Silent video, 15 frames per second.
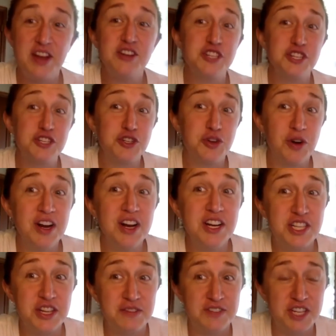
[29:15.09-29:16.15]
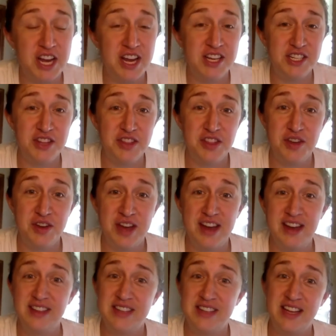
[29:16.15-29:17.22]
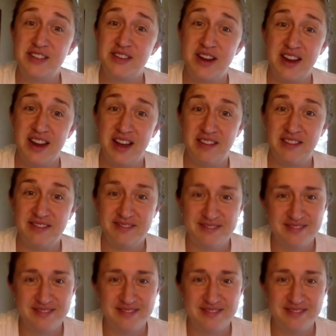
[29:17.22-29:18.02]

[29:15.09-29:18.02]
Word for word: There's a shortage of change in the United States right now.